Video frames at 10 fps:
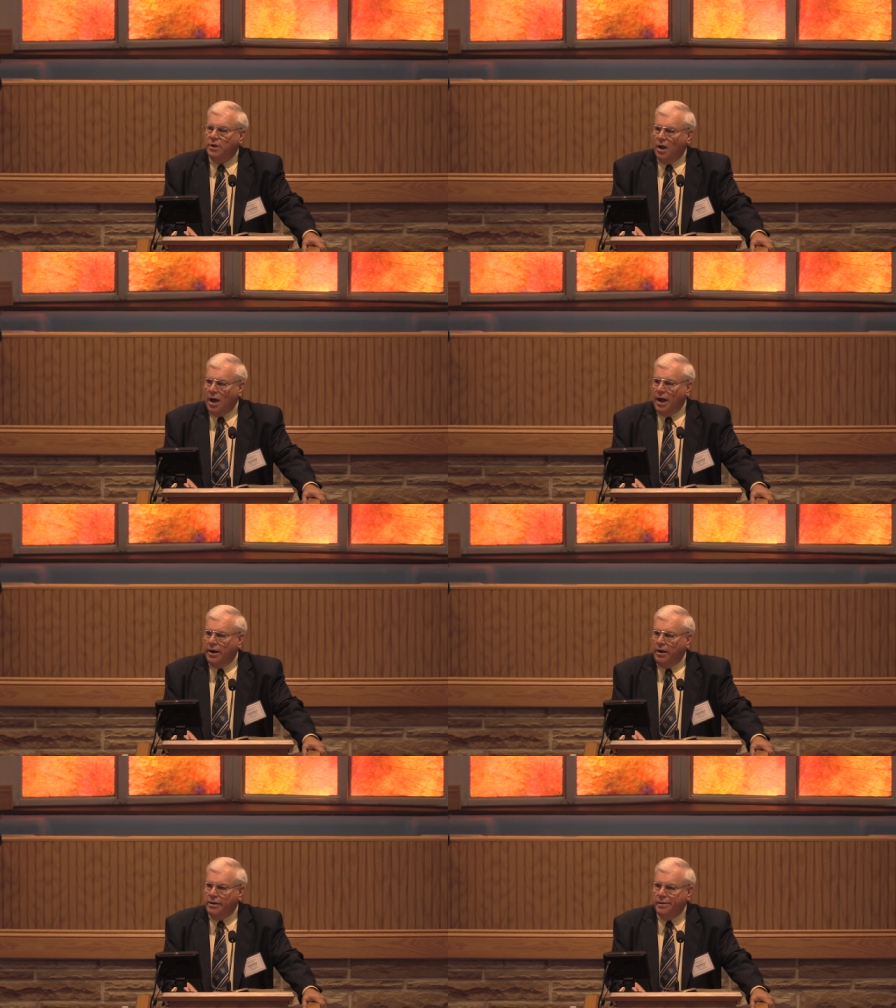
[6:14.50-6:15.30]

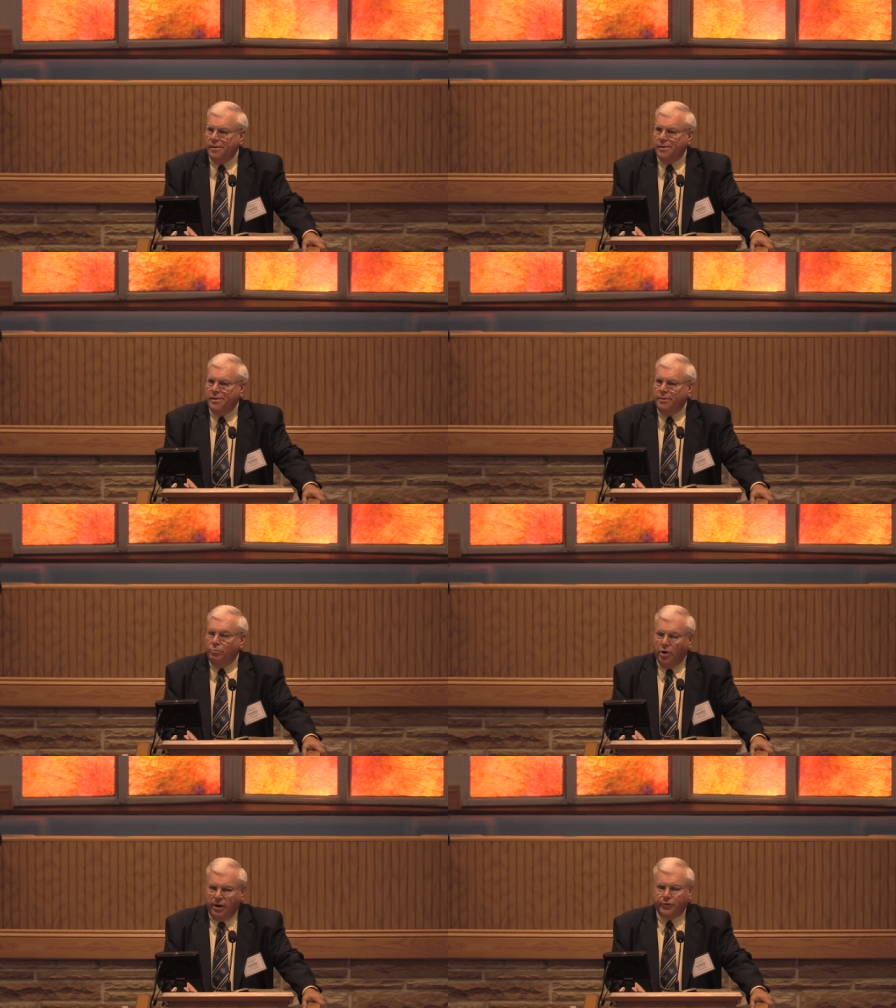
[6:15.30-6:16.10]
God
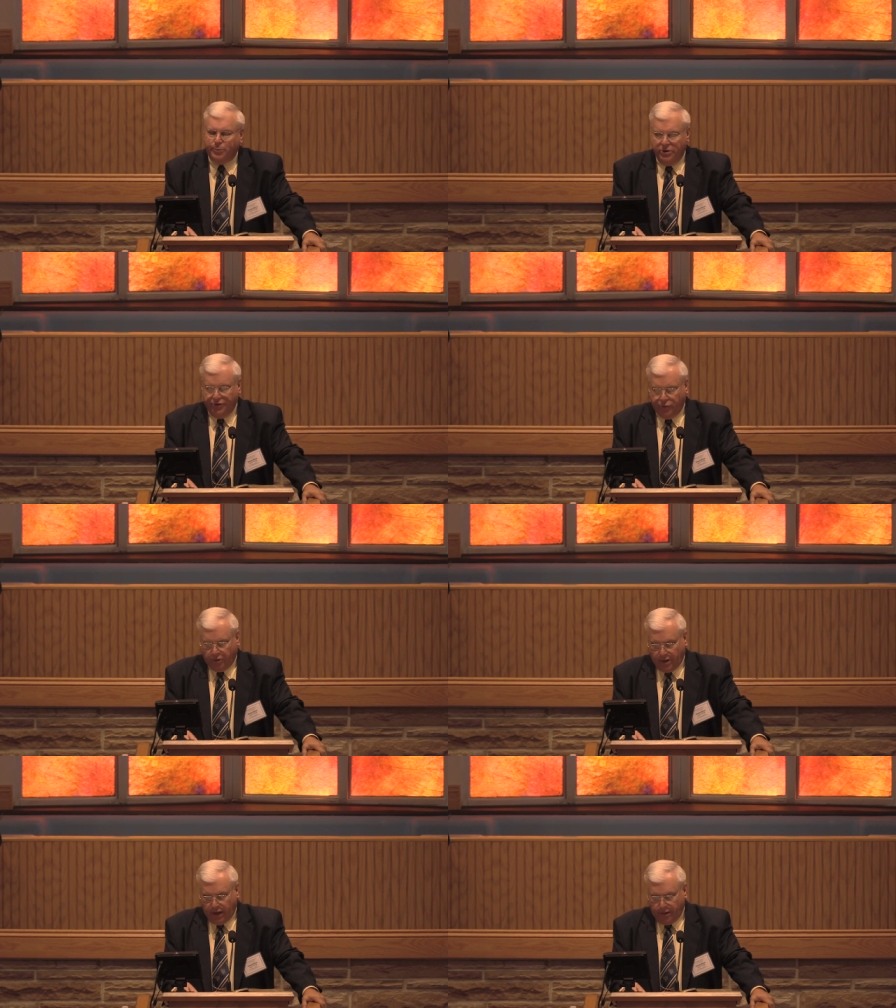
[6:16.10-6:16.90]
brought a
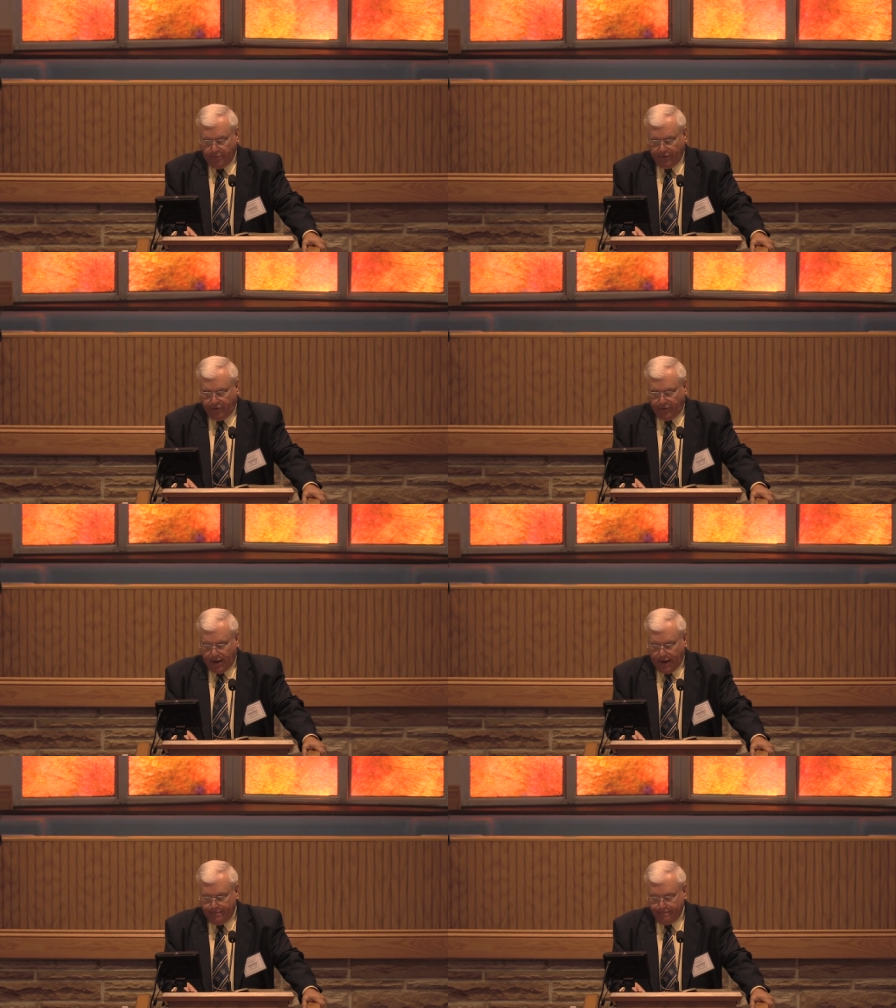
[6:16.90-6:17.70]
spiritual kingdom
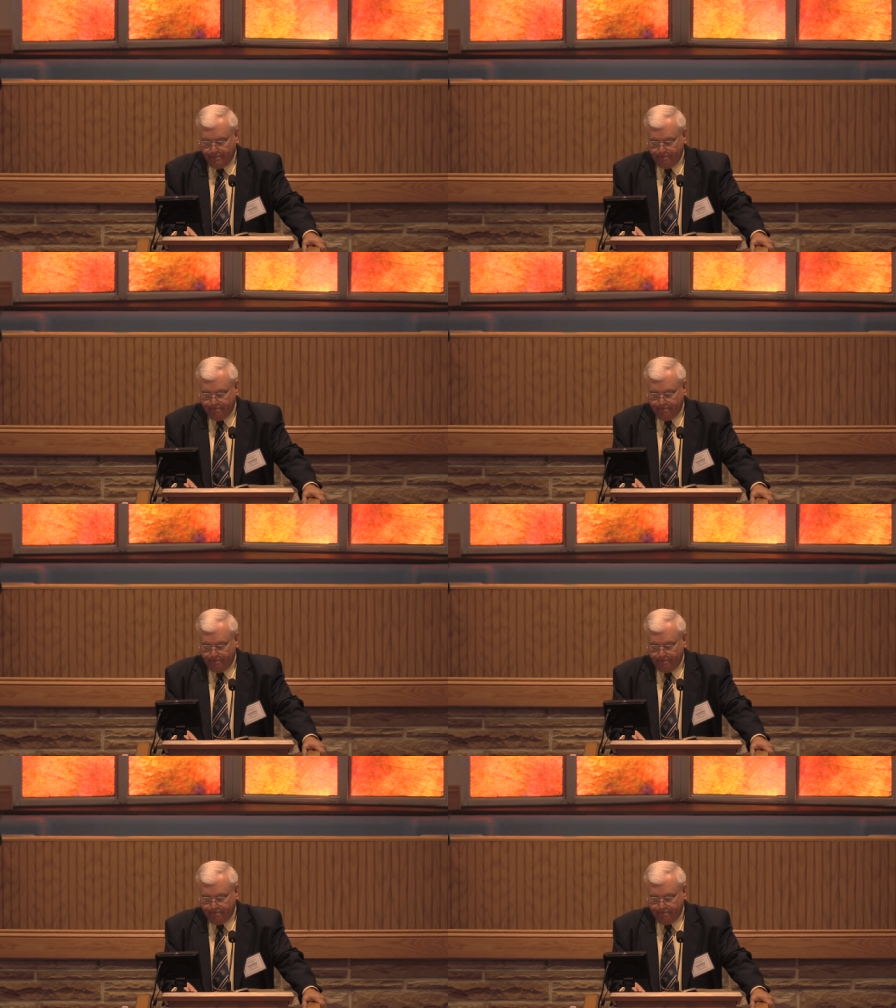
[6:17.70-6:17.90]
instead.